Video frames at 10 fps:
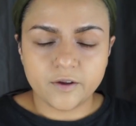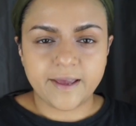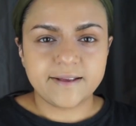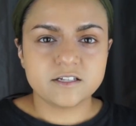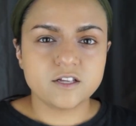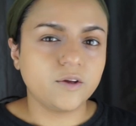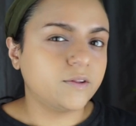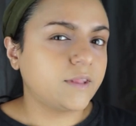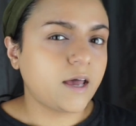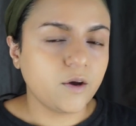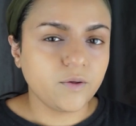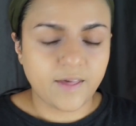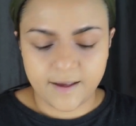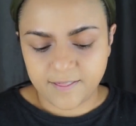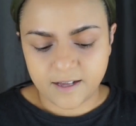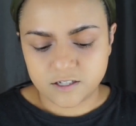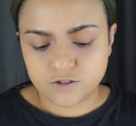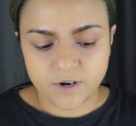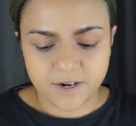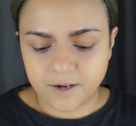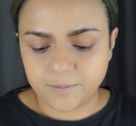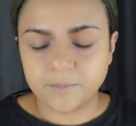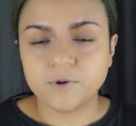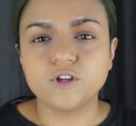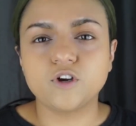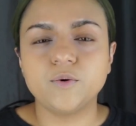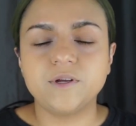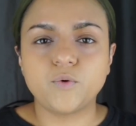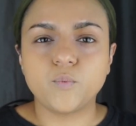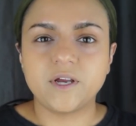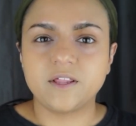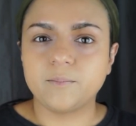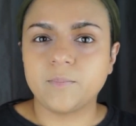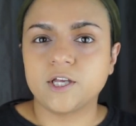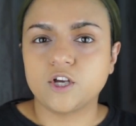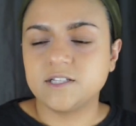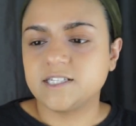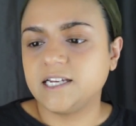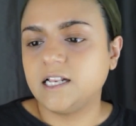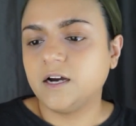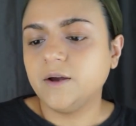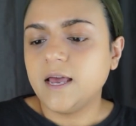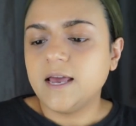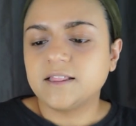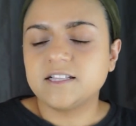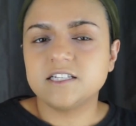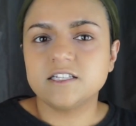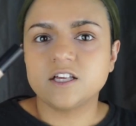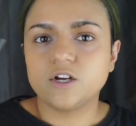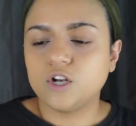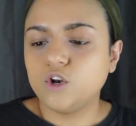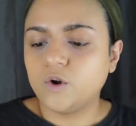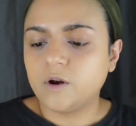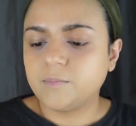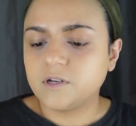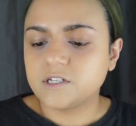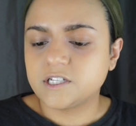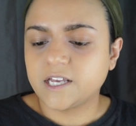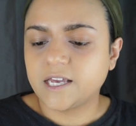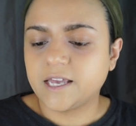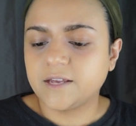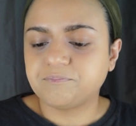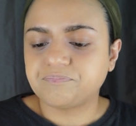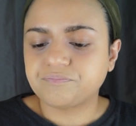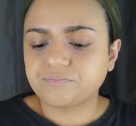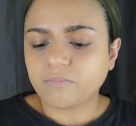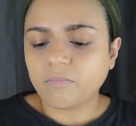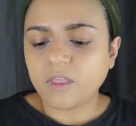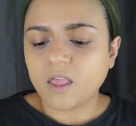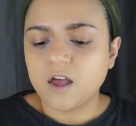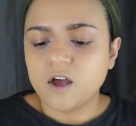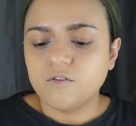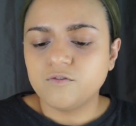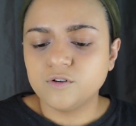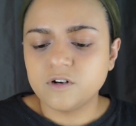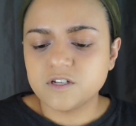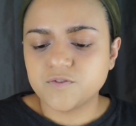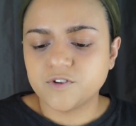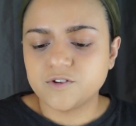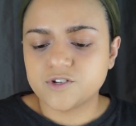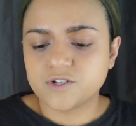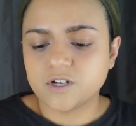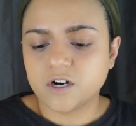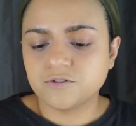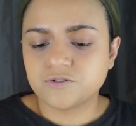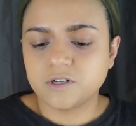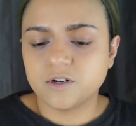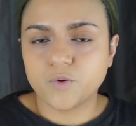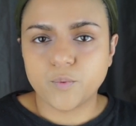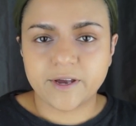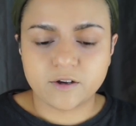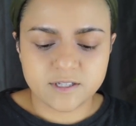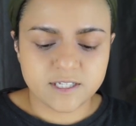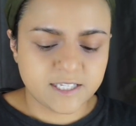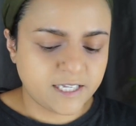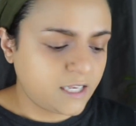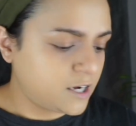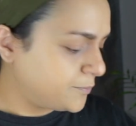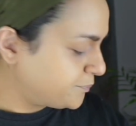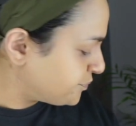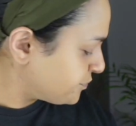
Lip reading: Okay, so now that that's dried up, I'm going to go in with my concealer. This is the MERCIER Flawless Fusion Ultra Longwear Concealer,